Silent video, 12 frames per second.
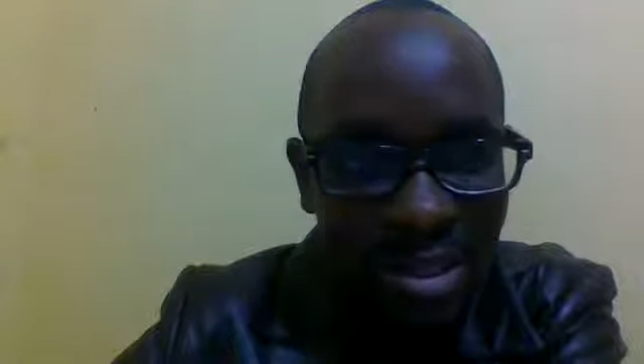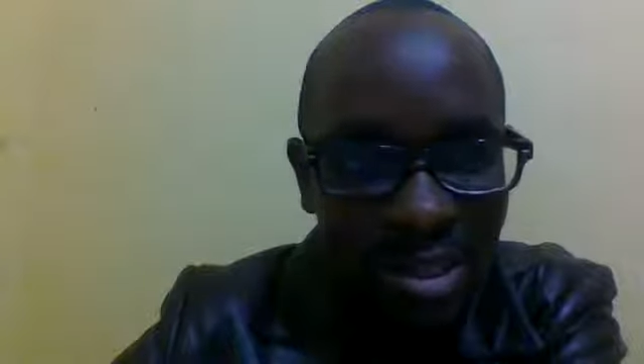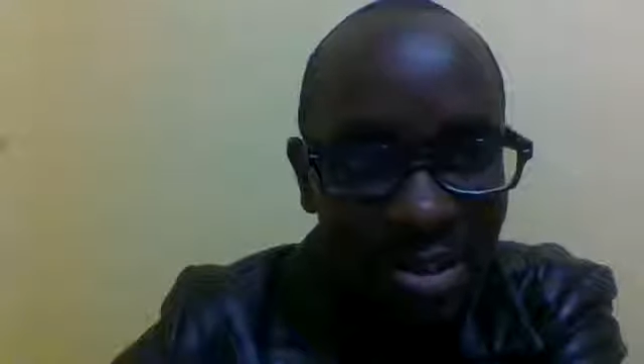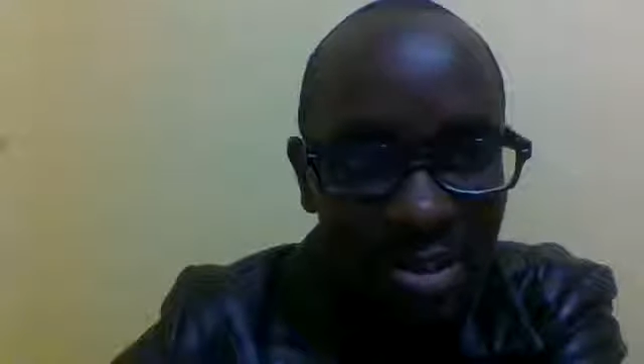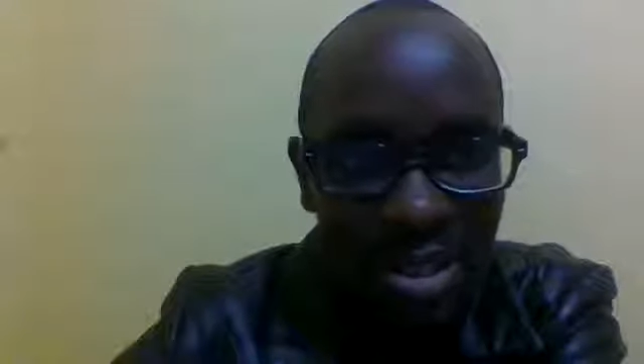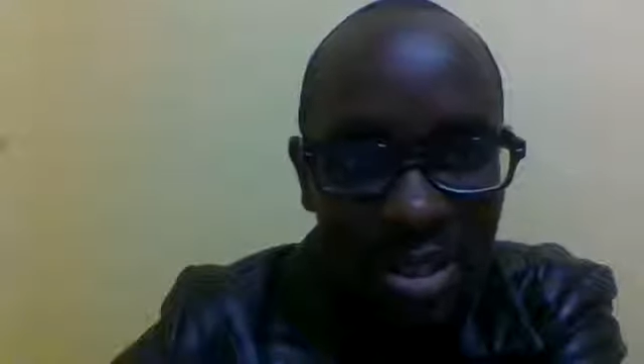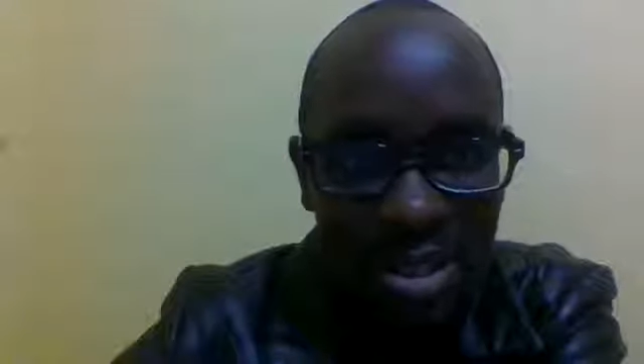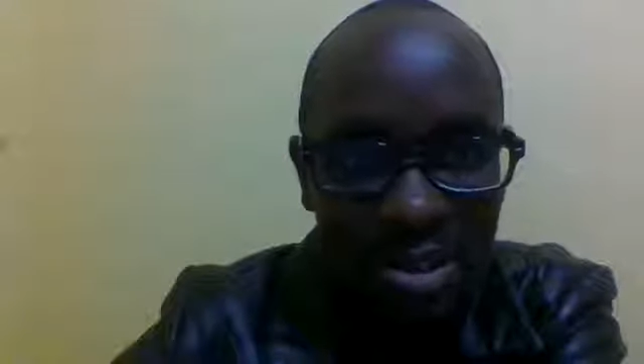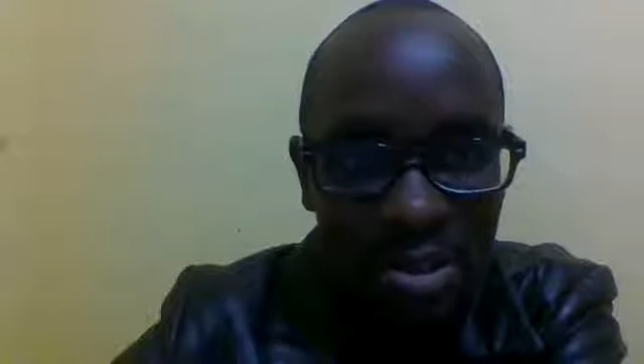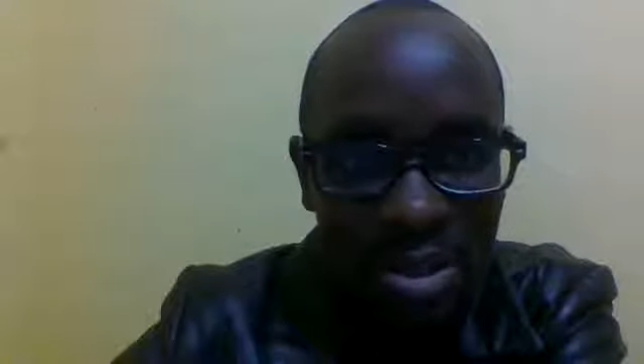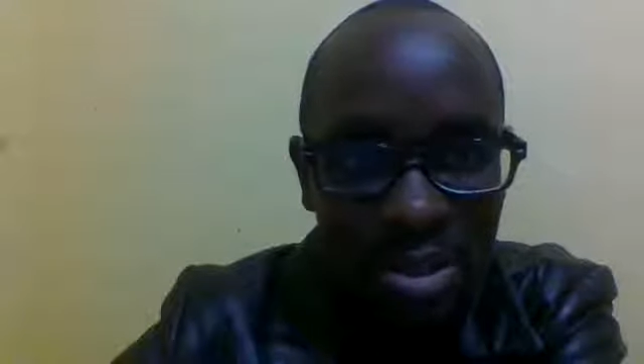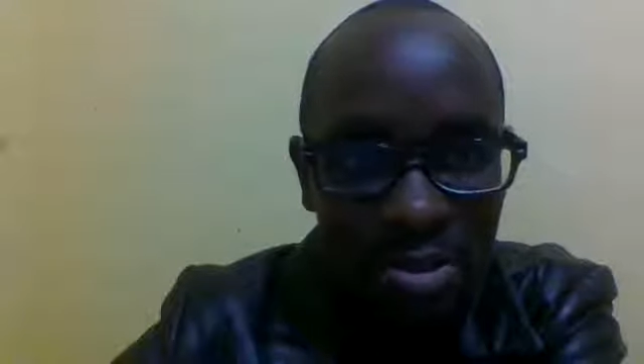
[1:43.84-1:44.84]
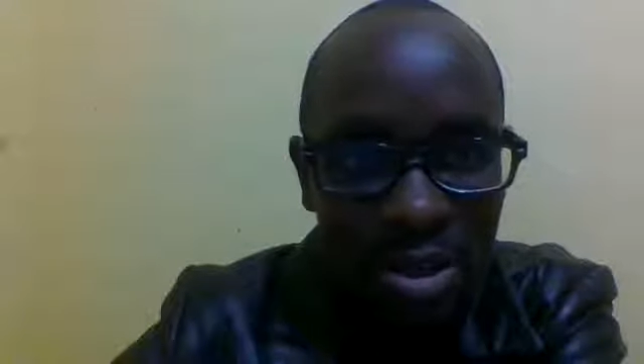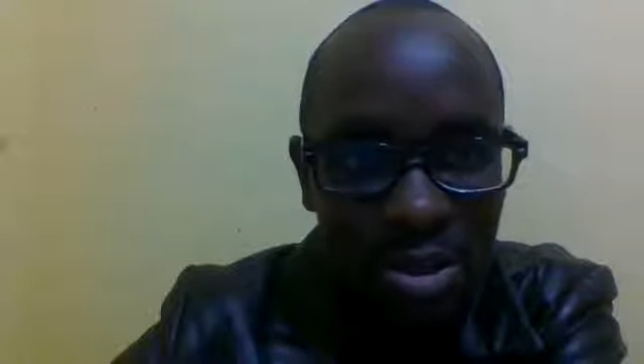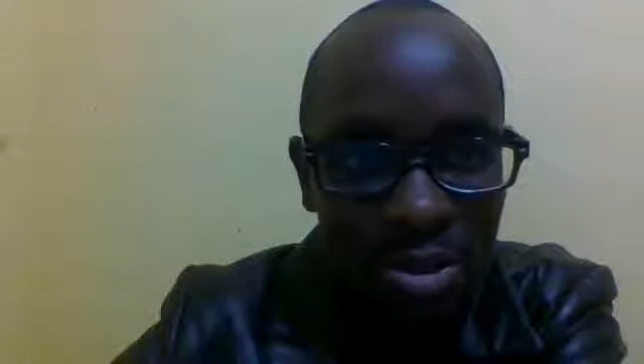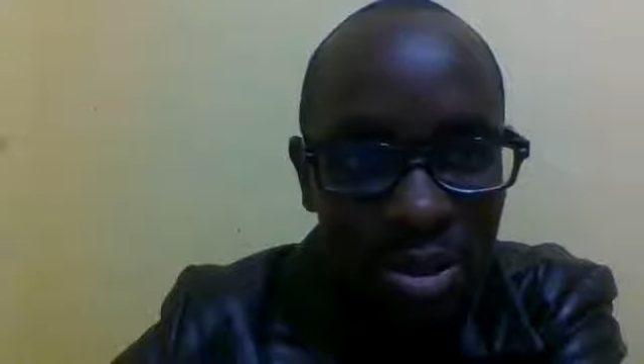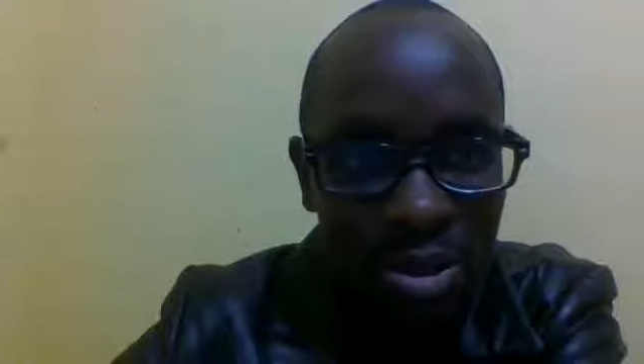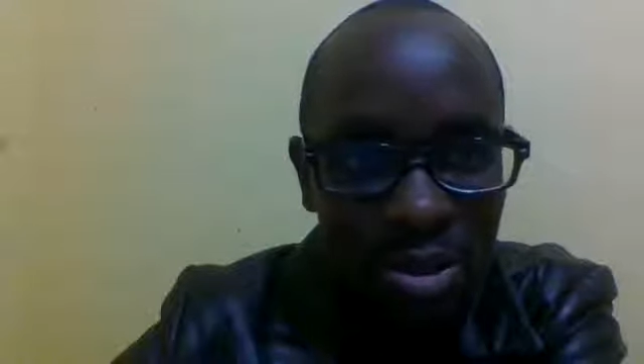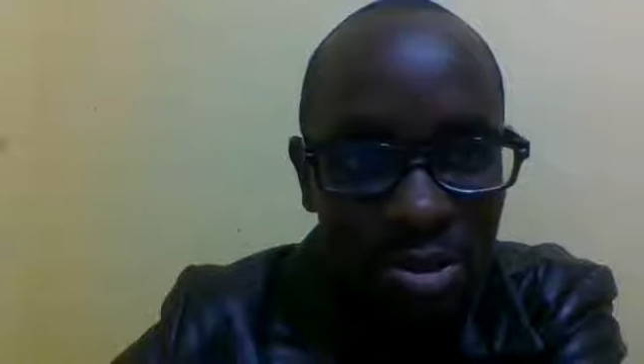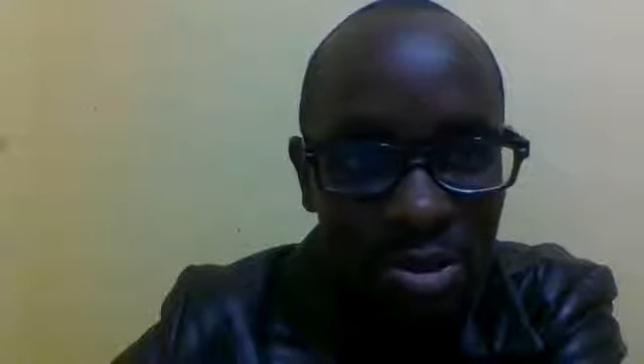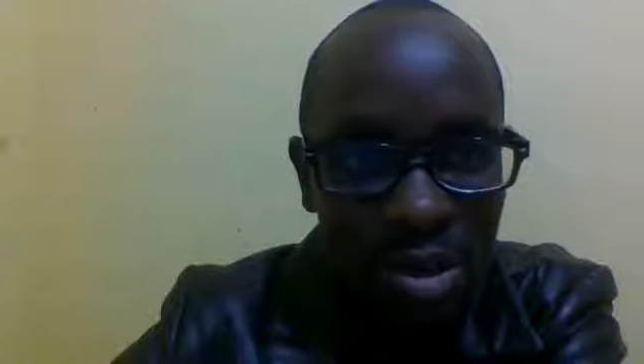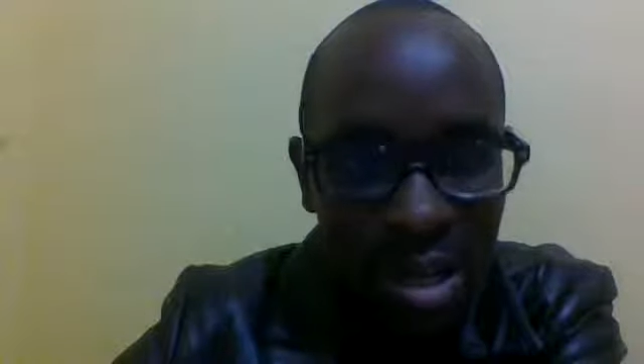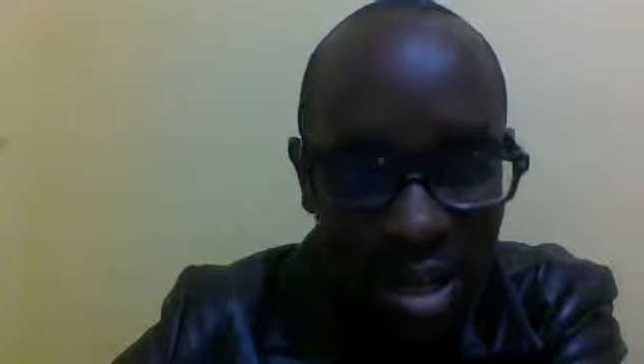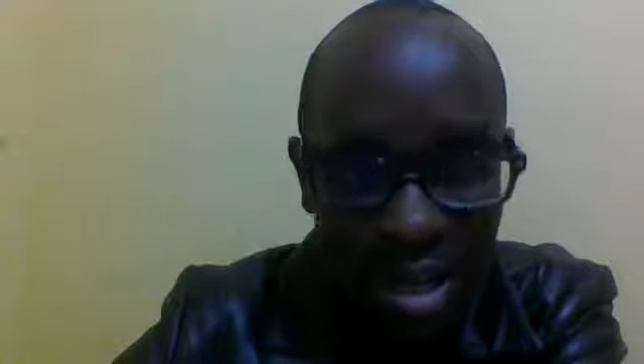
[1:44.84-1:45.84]
I know there's a lot that we are going
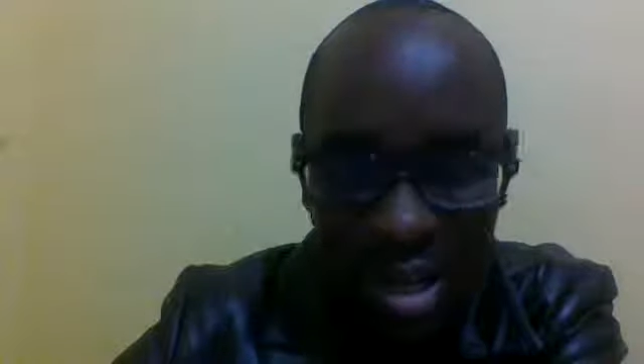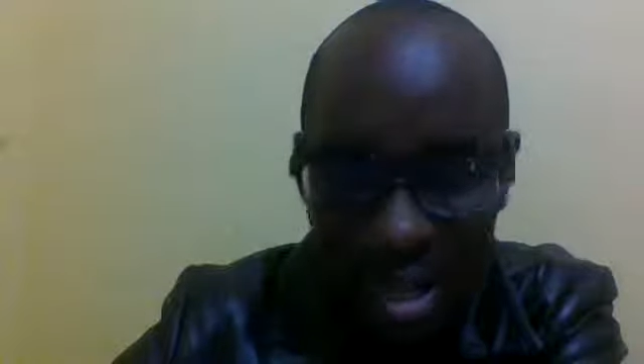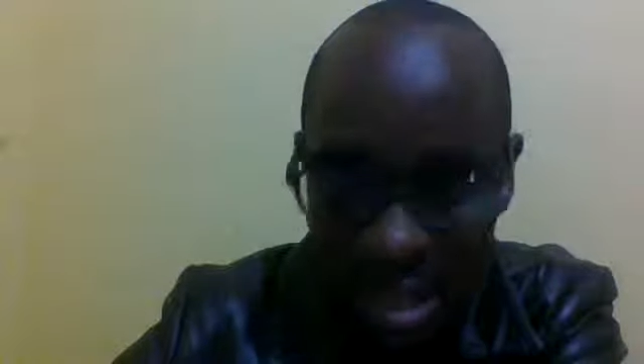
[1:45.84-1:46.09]
to learn